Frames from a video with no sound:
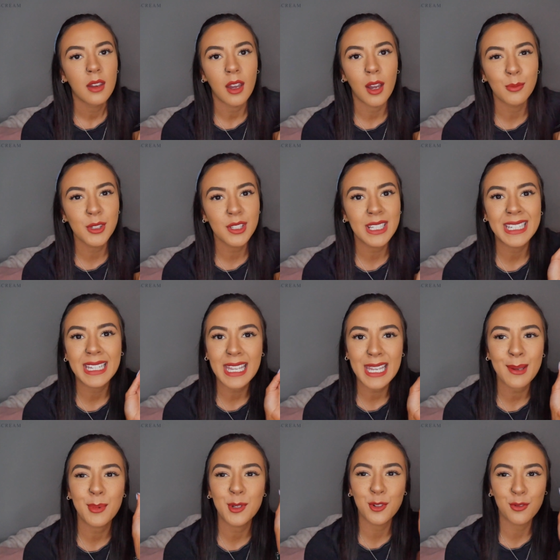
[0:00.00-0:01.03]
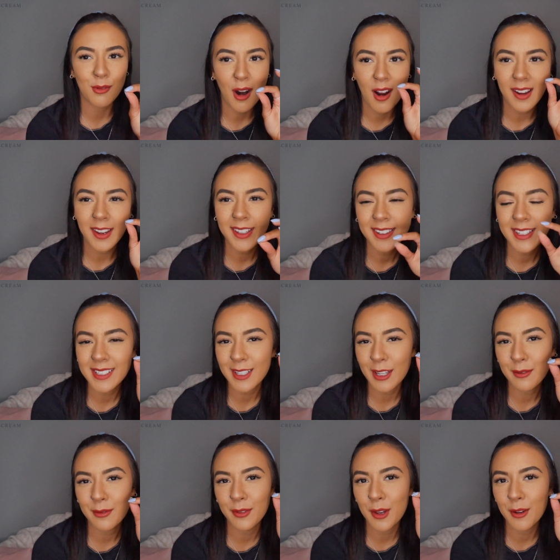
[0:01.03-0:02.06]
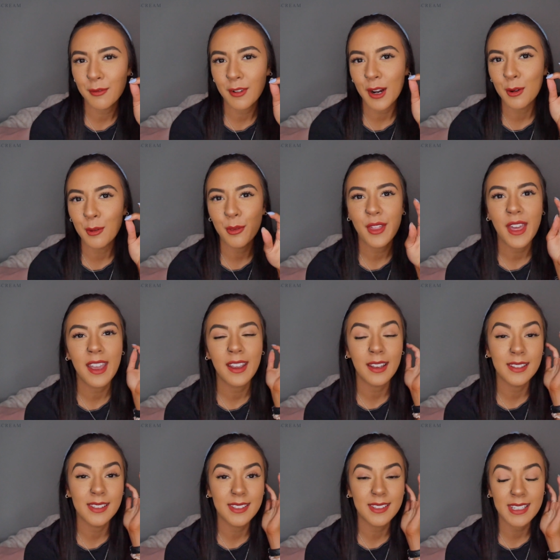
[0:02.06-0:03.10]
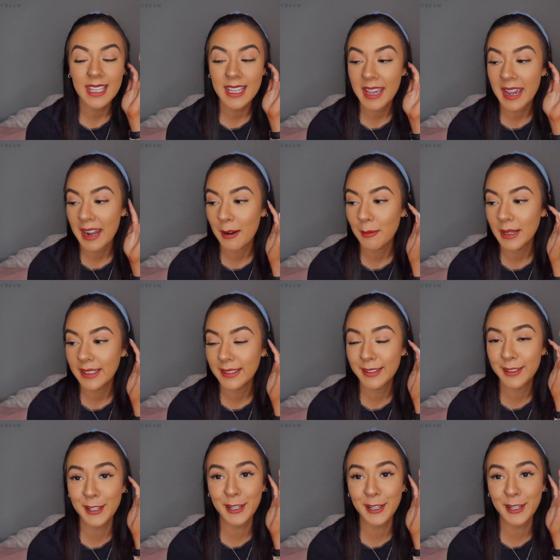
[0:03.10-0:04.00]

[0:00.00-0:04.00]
I'm just gonna keep trying this like faux freckle thing and see how it